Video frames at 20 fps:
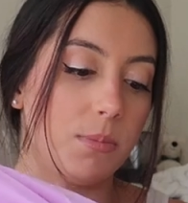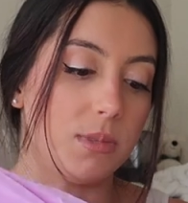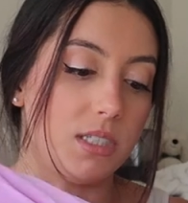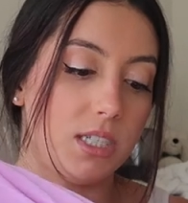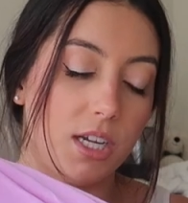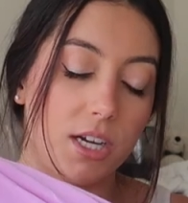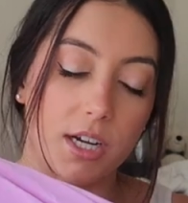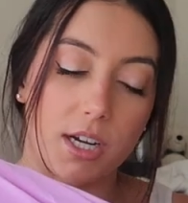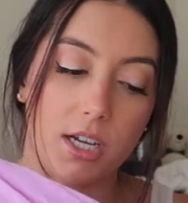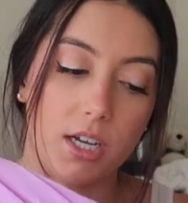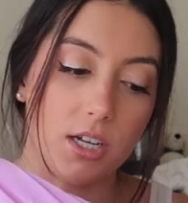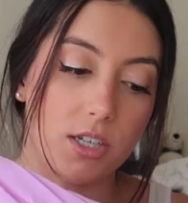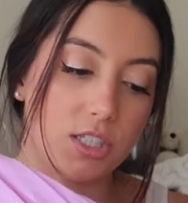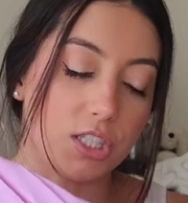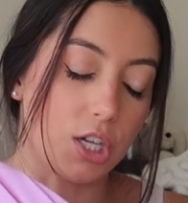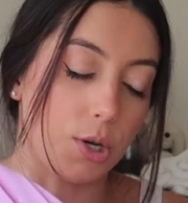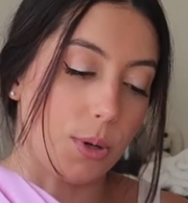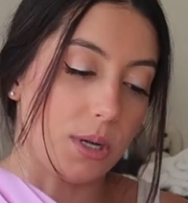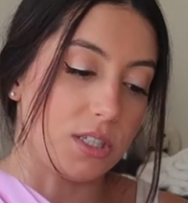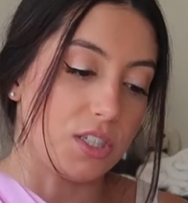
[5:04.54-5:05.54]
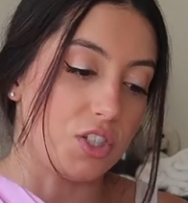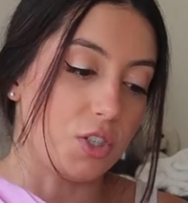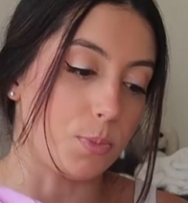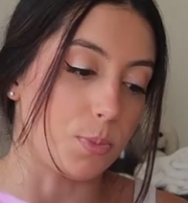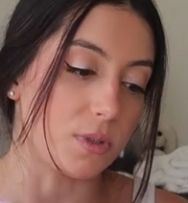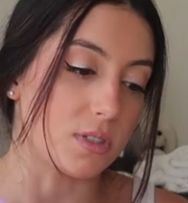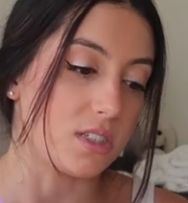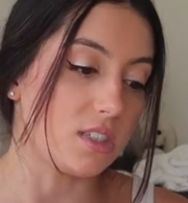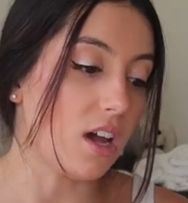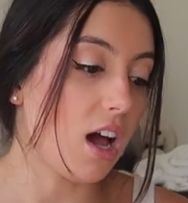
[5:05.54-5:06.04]
material, so it's
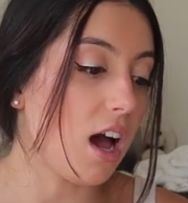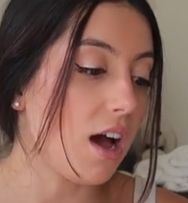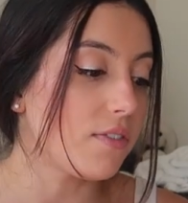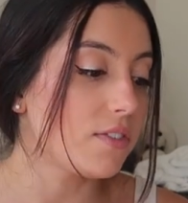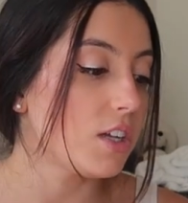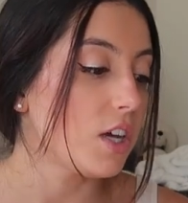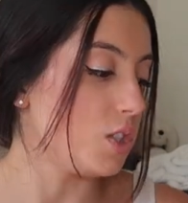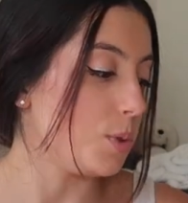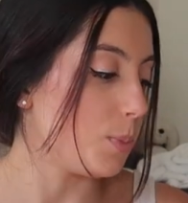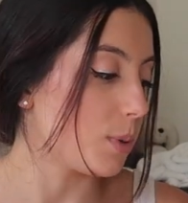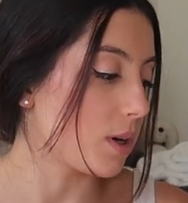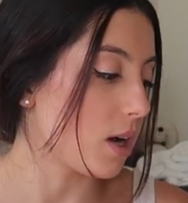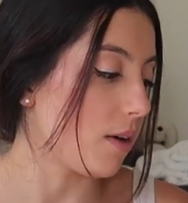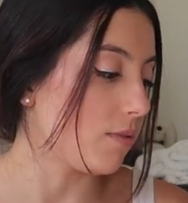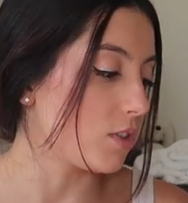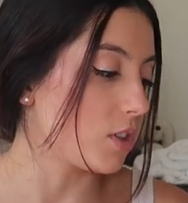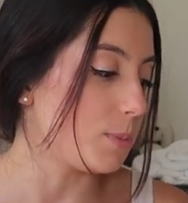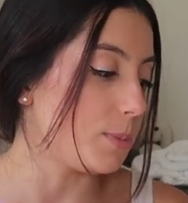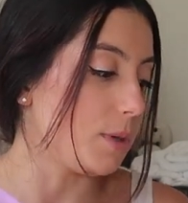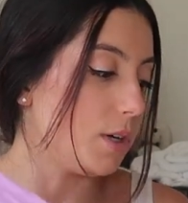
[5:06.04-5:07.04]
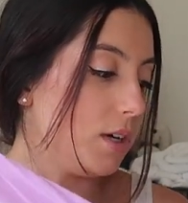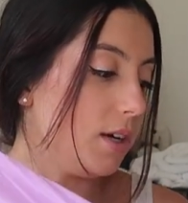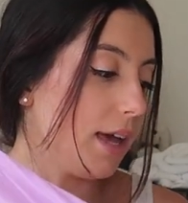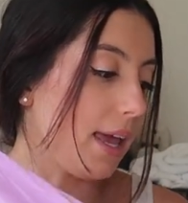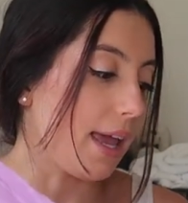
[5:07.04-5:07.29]
super soft, super comfortable,